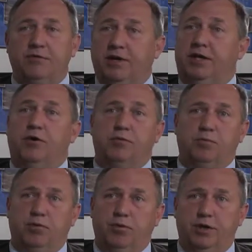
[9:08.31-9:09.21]
They don't
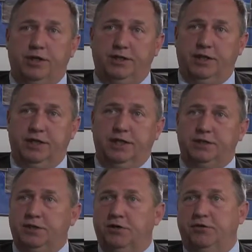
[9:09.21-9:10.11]
employ a
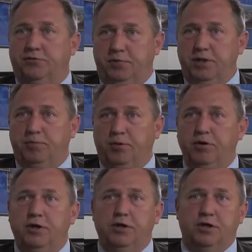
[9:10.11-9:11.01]
ton of
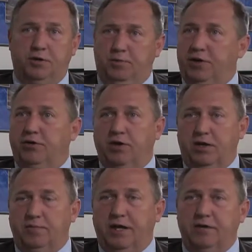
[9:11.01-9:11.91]
people compared to a
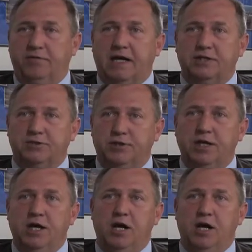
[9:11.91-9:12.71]
lot of manufacturing,